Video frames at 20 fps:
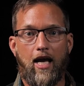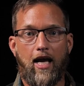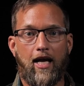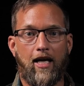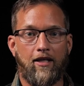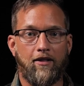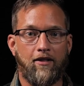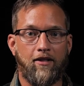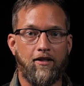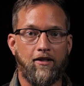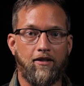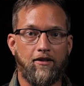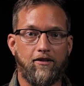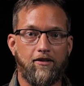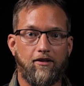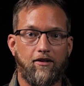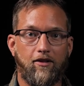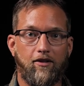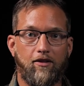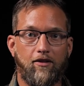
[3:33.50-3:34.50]
and then
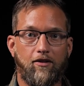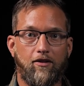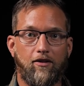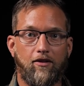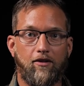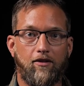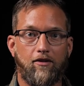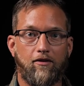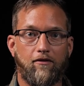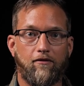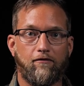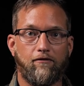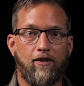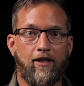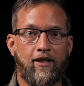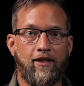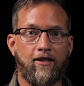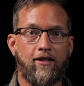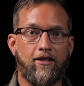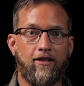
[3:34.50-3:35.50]

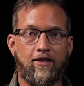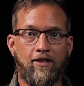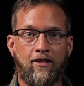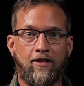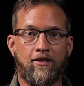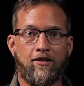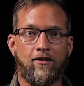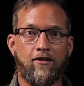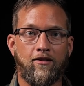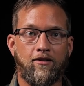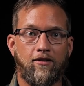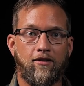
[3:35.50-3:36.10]
fleeing the scene.